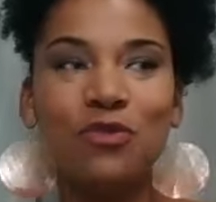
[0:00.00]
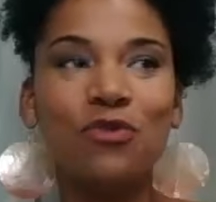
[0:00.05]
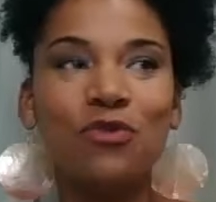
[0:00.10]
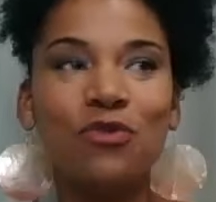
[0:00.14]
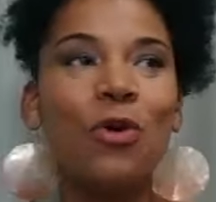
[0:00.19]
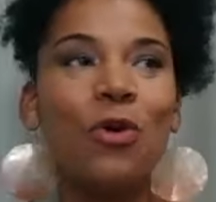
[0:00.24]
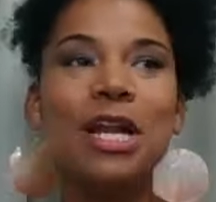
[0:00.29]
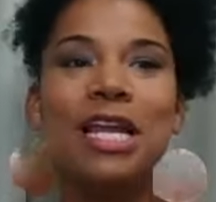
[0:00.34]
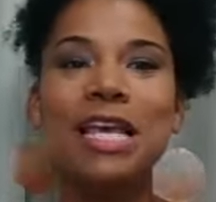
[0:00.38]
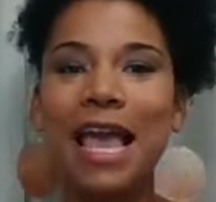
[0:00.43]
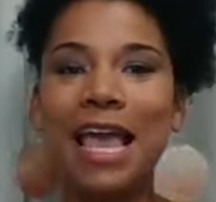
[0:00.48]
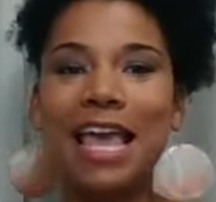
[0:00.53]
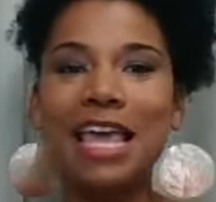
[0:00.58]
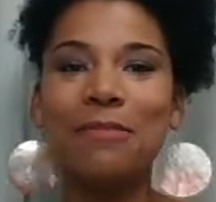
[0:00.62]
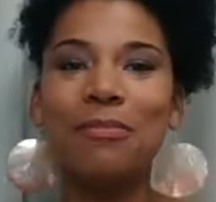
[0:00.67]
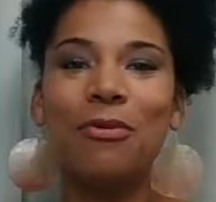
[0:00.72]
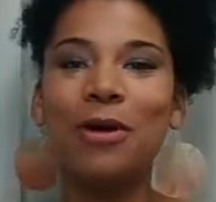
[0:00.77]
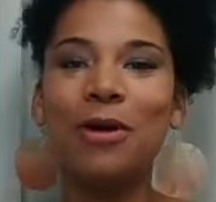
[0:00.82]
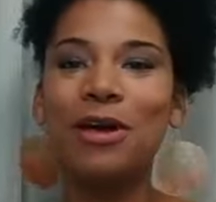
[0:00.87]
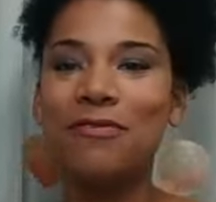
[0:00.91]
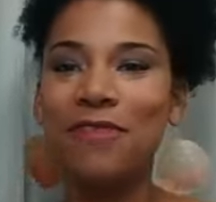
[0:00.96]

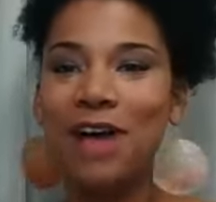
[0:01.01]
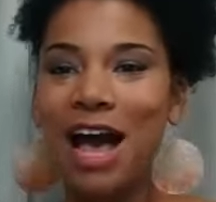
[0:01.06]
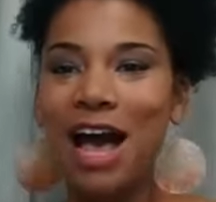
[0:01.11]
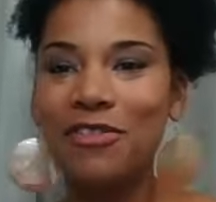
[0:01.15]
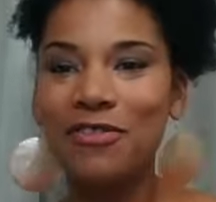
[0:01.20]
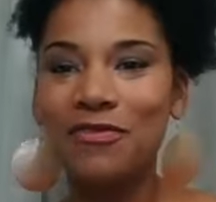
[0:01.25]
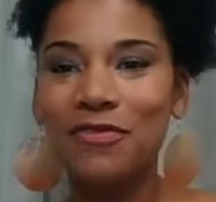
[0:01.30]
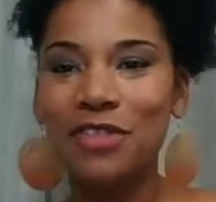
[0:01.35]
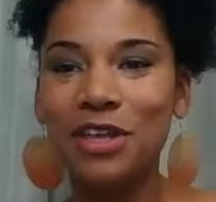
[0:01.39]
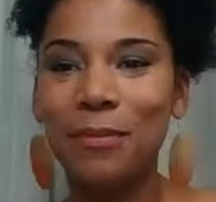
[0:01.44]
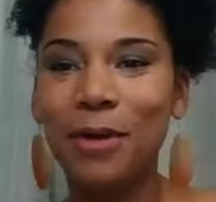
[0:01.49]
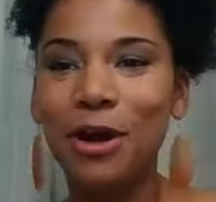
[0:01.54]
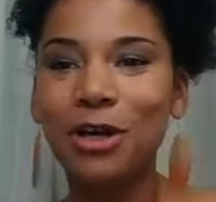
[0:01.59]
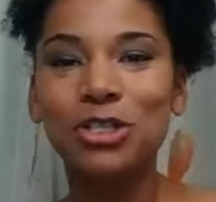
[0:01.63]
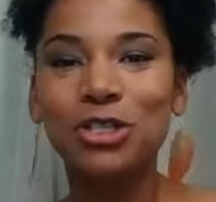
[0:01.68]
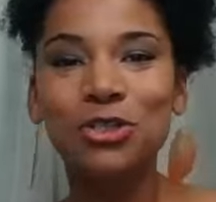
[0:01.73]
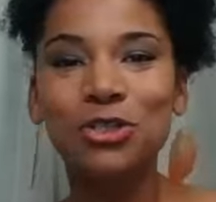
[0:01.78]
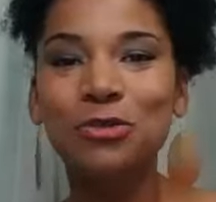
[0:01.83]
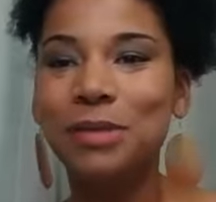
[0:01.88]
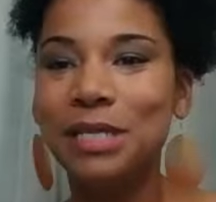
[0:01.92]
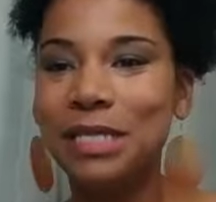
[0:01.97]
48.5 of them are
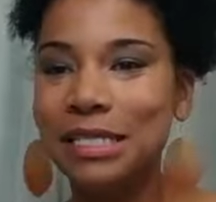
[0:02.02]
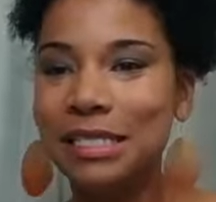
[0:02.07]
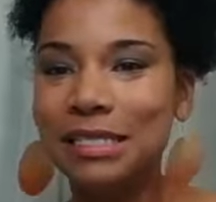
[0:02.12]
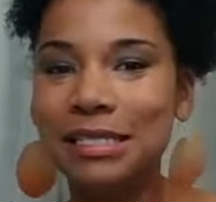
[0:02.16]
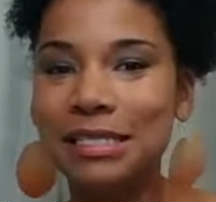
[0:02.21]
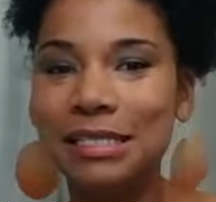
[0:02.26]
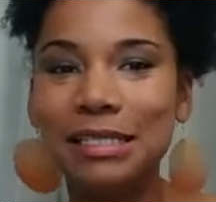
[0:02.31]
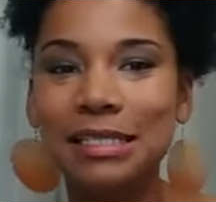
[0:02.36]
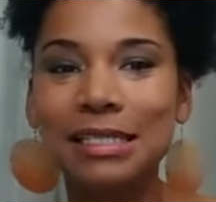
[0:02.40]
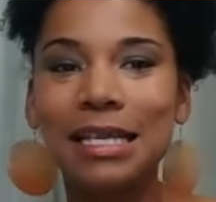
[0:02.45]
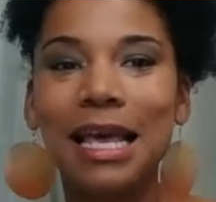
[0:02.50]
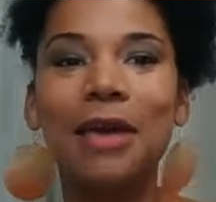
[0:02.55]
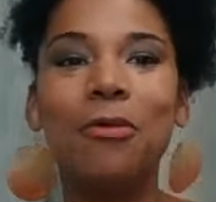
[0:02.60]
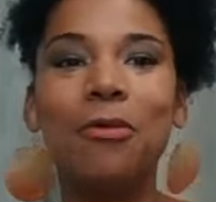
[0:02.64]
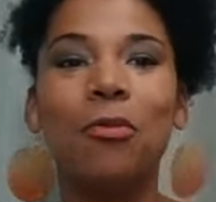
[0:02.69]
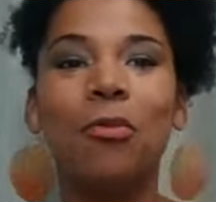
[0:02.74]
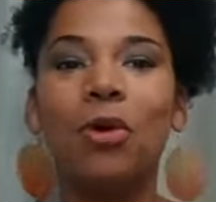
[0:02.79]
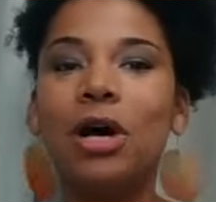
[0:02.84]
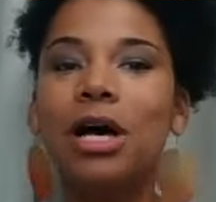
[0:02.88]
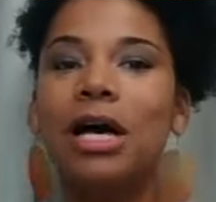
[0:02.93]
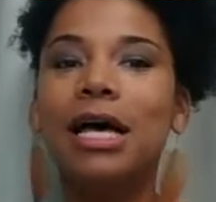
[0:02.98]
two pieces, and
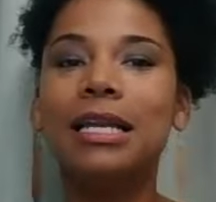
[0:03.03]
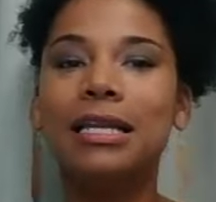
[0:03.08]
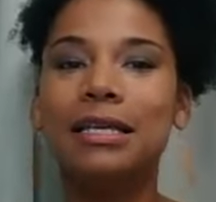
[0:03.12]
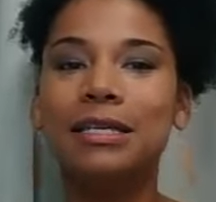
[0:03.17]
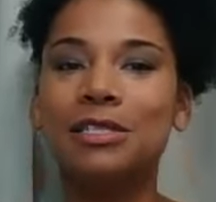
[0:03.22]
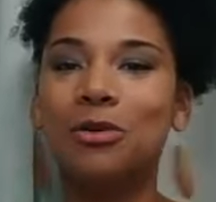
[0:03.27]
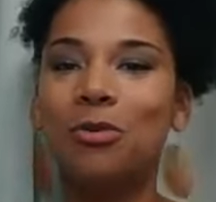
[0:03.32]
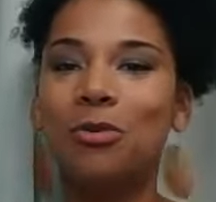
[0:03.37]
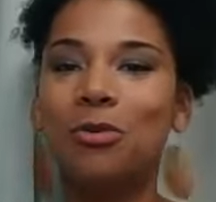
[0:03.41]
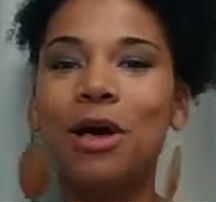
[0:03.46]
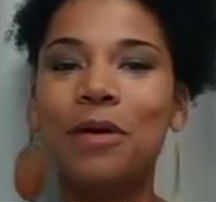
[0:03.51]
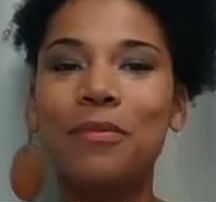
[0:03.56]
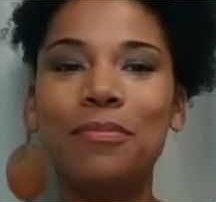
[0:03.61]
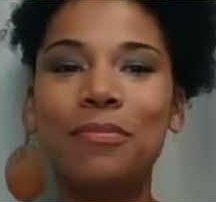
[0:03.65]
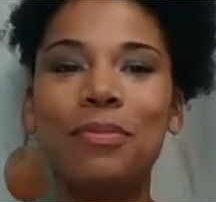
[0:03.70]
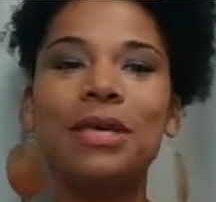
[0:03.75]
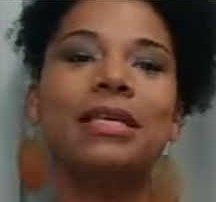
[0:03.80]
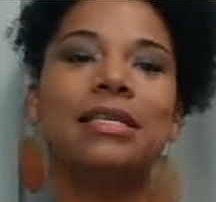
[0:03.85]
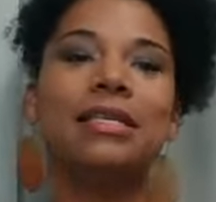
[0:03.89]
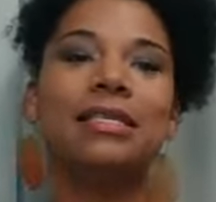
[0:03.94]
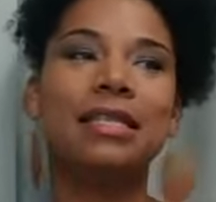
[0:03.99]
one is a one
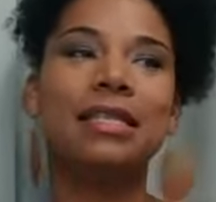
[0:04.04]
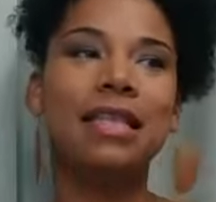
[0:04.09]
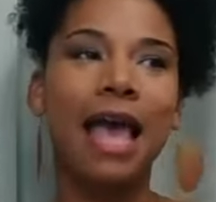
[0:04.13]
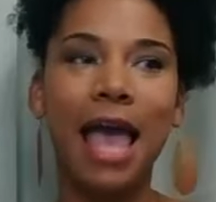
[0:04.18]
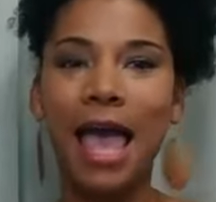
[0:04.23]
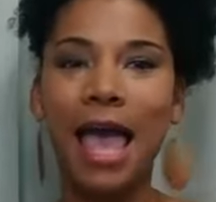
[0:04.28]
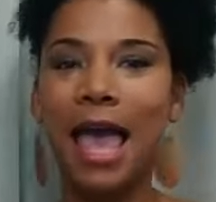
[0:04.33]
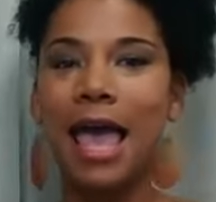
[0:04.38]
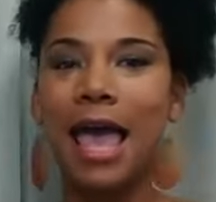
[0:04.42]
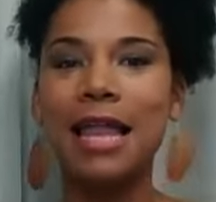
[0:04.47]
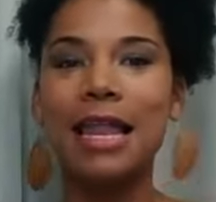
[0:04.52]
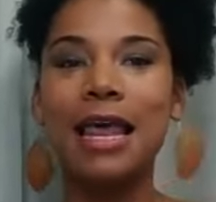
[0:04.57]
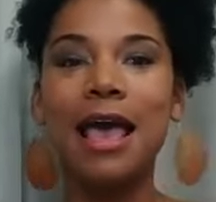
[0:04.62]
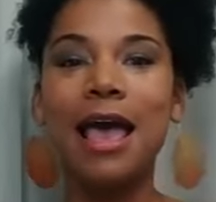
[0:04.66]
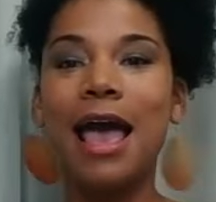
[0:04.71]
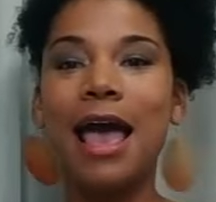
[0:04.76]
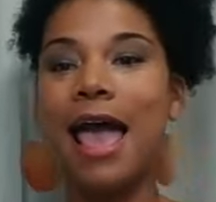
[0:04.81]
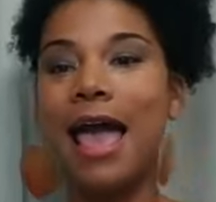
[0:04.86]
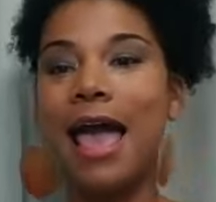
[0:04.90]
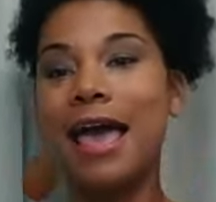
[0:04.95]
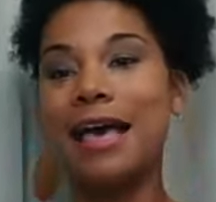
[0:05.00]
piece that
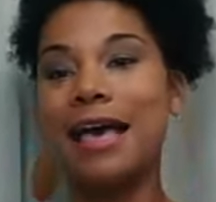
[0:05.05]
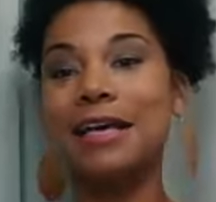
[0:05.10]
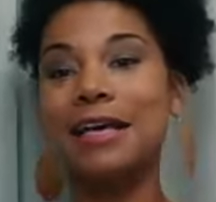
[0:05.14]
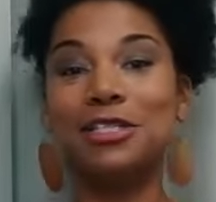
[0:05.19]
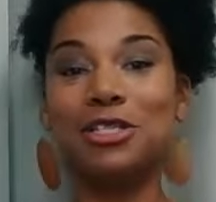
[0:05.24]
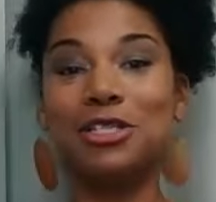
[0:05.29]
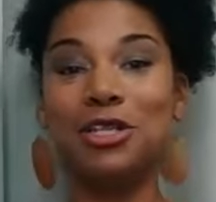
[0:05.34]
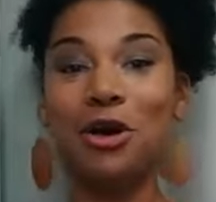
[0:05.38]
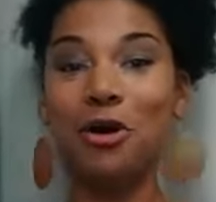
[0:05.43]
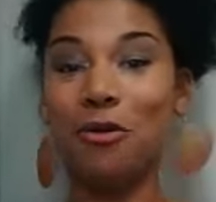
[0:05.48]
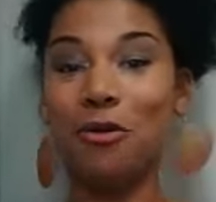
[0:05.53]
has